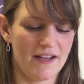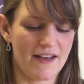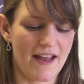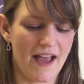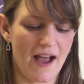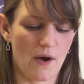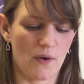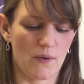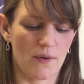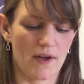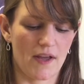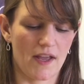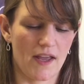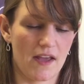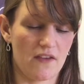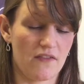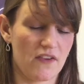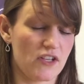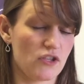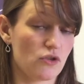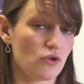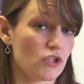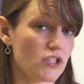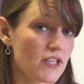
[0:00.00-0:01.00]
Now,
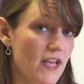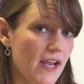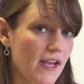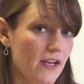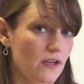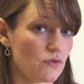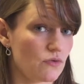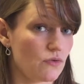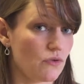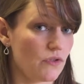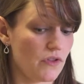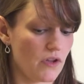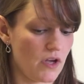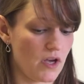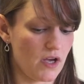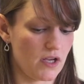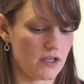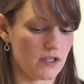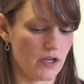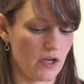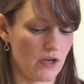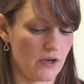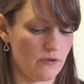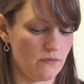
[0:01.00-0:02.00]
if it's your second or
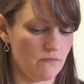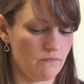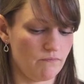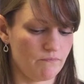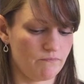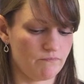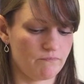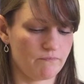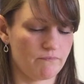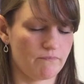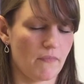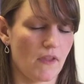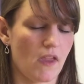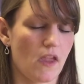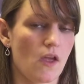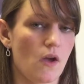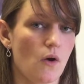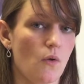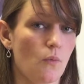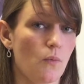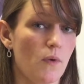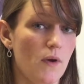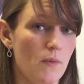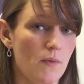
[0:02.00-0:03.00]
third loan,
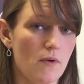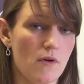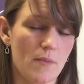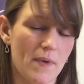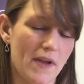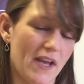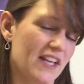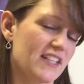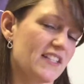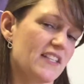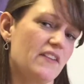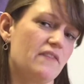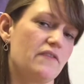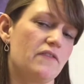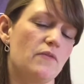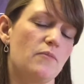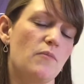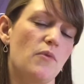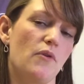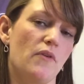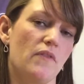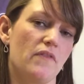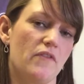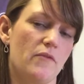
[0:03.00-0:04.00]
we will be asking
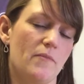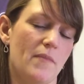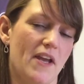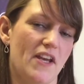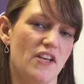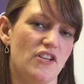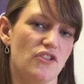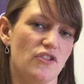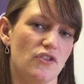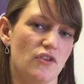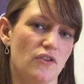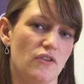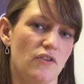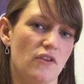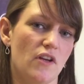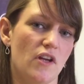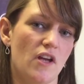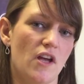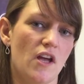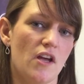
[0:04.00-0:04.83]
for more information.